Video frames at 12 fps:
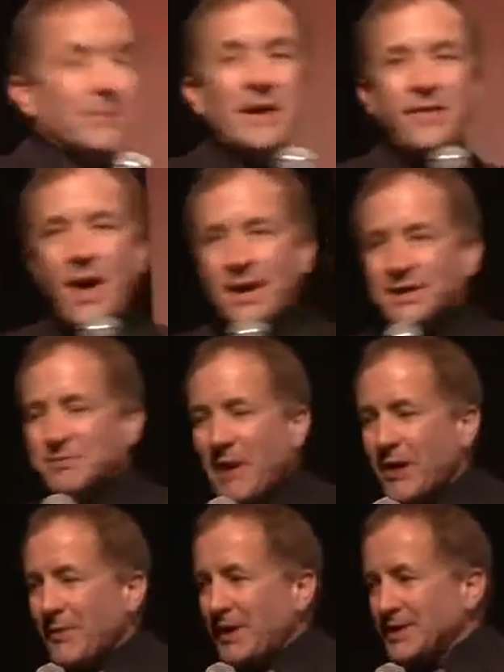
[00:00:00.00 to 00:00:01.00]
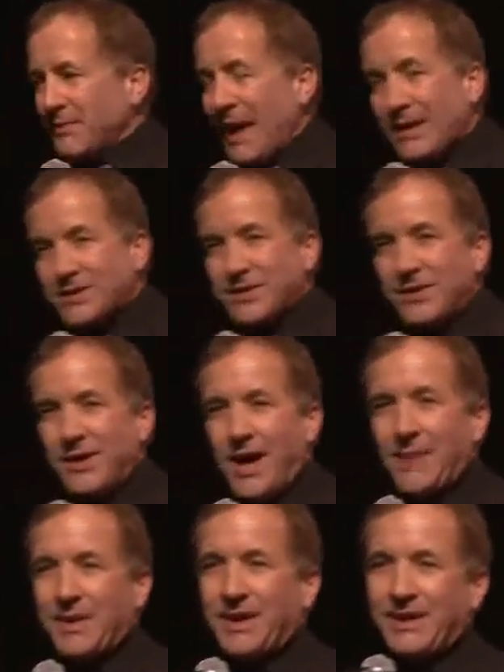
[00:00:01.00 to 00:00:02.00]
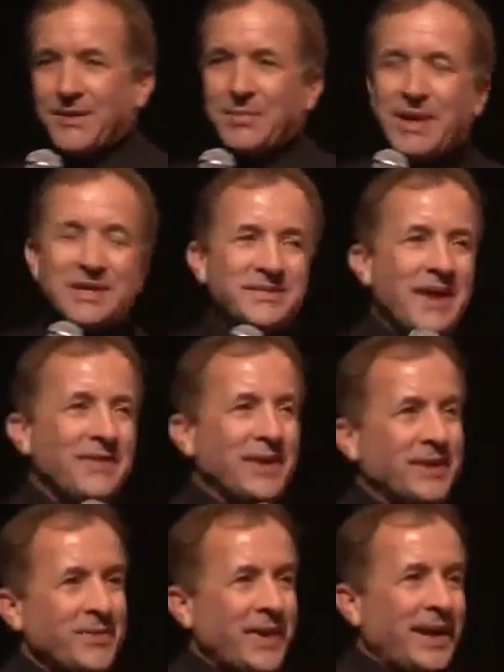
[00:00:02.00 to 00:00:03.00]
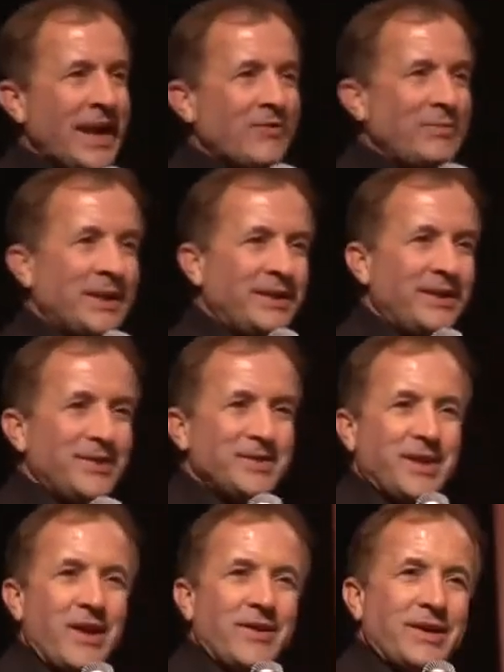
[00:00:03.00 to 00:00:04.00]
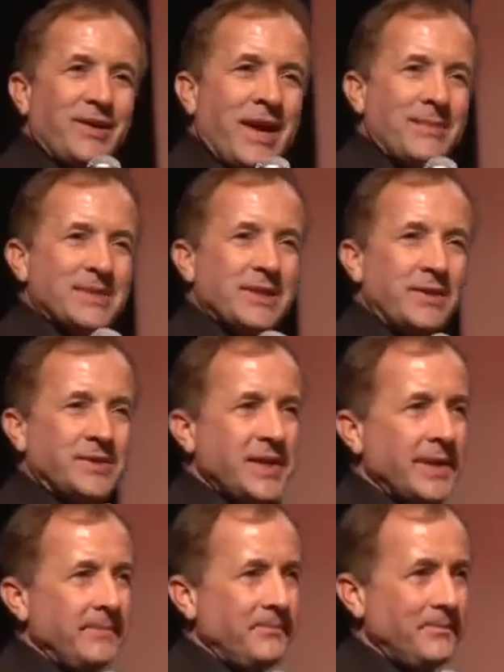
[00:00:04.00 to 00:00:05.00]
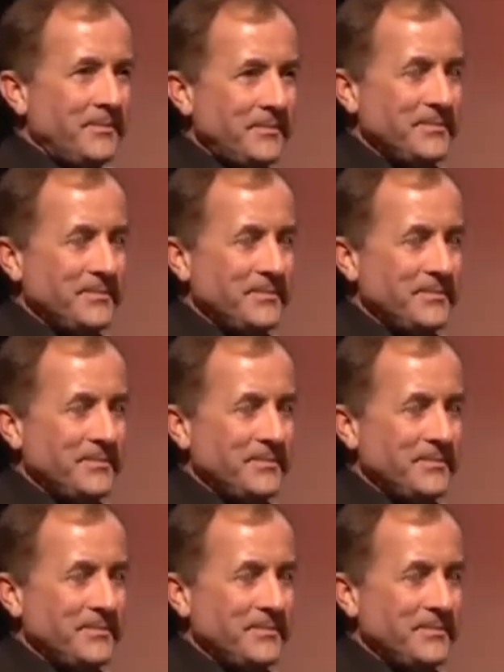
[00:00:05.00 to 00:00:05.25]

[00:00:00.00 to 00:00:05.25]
So my thought experiment is, imagine you're a hominid on the plains of Africa 3.5 million years ago and your name is Lucy.